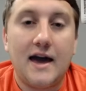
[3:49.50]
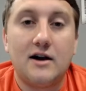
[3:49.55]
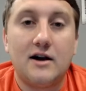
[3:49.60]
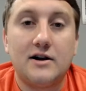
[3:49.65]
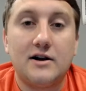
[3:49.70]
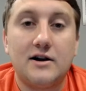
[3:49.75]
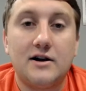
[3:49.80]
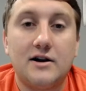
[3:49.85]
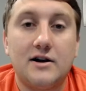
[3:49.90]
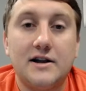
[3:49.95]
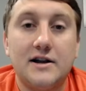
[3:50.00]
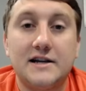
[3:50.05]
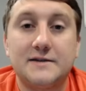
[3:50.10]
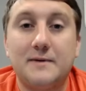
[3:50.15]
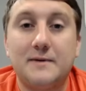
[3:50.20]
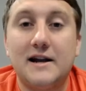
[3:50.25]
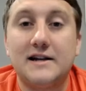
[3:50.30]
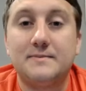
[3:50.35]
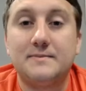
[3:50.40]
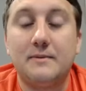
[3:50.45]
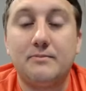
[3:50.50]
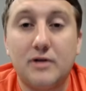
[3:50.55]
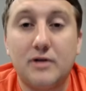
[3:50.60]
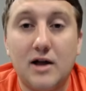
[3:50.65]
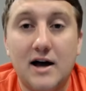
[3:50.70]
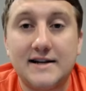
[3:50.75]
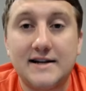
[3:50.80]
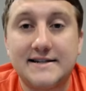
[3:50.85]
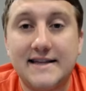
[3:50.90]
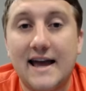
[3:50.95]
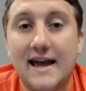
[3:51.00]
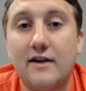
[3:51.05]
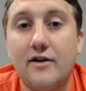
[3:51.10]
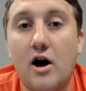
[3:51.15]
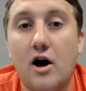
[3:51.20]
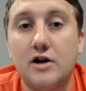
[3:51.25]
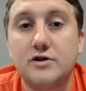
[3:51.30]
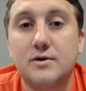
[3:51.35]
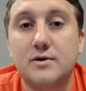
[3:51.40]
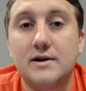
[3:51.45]
And on ESPN SP Plus, they
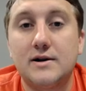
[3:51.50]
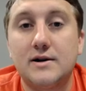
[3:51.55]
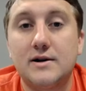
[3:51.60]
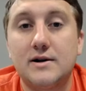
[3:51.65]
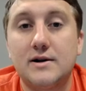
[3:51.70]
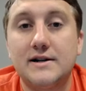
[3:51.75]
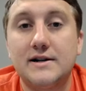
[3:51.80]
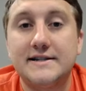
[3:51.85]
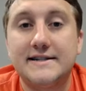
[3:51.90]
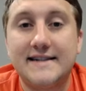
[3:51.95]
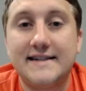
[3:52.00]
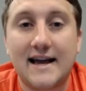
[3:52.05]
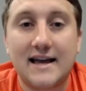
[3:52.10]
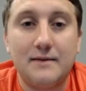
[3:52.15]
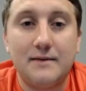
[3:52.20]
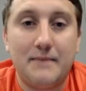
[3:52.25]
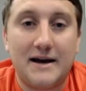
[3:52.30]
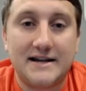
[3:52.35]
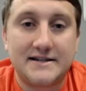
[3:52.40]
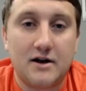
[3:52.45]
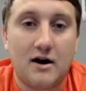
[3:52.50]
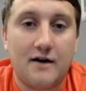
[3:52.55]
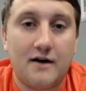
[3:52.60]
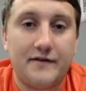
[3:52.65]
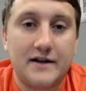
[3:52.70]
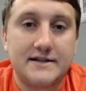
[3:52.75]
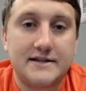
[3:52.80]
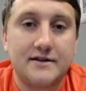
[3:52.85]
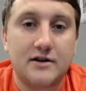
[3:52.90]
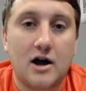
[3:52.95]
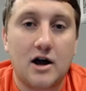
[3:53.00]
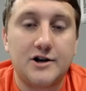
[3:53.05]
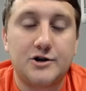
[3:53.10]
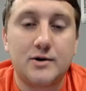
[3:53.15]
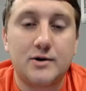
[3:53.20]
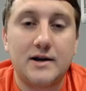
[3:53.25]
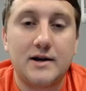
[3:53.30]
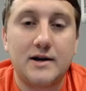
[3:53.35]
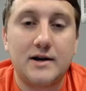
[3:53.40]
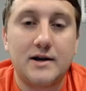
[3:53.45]
have the 102nd best offense in the
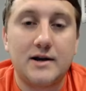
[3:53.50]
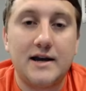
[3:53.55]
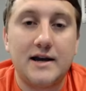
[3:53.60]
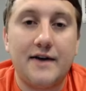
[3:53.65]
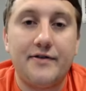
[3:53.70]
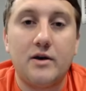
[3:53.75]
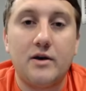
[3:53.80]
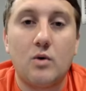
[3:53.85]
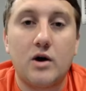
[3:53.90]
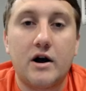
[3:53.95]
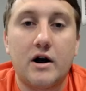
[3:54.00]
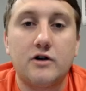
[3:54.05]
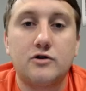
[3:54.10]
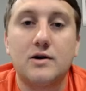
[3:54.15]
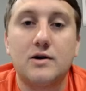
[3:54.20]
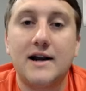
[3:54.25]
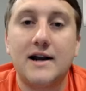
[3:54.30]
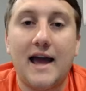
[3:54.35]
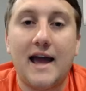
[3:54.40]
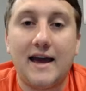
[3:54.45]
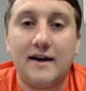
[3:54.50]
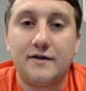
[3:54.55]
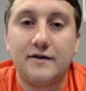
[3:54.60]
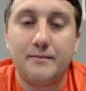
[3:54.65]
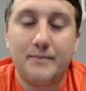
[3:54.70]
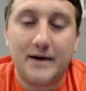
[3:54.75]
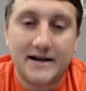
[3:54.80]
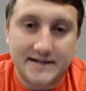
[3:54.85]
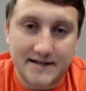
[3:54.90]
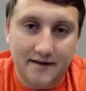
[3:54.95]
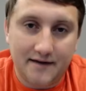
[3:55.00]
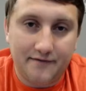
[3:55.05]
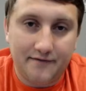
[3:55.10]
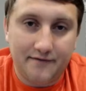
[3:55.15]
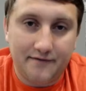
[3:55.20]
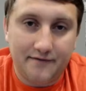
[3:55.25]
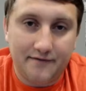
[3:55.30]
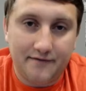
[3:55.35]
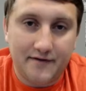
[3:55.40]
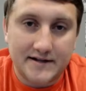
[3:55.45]
country and the 108th best
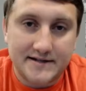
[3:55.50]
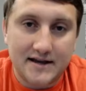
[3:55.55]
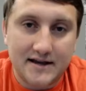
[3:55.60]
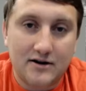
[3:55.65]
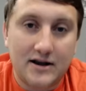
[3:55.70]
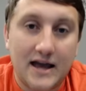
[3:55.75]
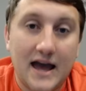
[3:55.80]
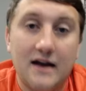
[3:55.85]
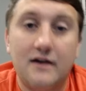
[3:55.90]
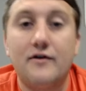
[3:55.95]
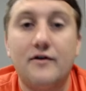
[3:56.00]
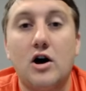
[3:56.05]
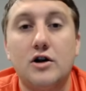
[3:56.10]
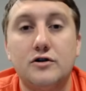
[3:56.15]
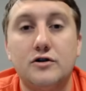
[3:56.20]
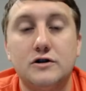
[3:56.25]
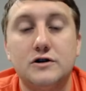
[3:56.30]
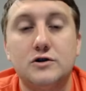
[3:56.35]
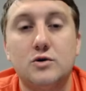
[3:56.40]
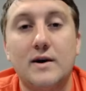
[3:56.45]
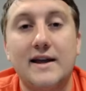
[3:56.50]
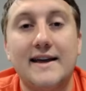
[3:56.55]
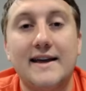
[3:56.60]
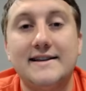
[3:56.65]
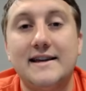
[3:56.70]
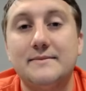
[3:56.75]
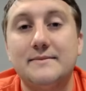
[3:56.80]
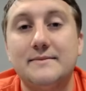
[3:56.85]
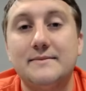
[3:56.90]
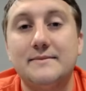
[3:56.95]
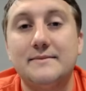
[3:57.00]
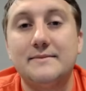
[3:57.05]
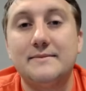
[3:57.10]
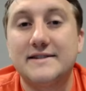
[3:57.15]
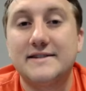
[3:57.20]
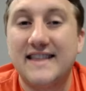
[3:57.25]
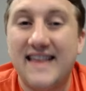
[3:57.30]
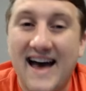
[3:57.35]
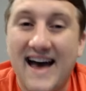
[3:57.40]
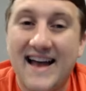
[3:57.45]
defense there, again, of 128 teams. So
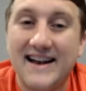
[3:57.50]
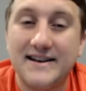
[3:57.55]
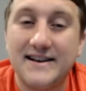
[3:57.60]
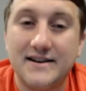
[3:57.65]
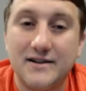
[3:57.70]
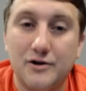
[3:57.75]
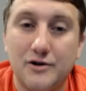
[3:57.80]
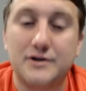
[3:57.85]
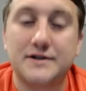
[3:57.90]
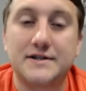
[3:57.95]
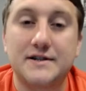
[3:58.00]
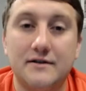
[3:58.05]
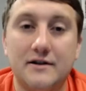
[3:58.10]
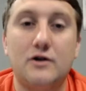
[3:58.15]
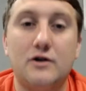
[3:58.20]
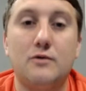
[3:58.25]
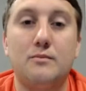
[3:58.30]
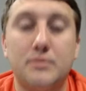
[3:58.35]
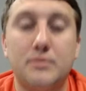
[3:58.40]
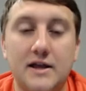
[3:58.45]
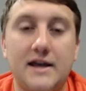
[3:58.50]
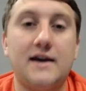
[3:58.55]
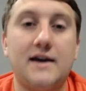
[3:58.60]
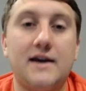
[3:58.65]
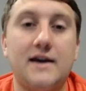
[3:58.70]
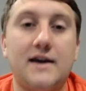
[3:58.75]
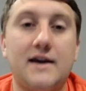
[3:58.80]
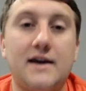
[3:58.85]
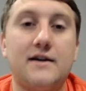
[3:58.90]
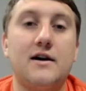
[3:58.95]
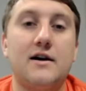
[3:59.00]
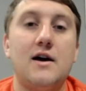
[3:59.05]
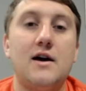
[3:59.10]
that looks a little bleak.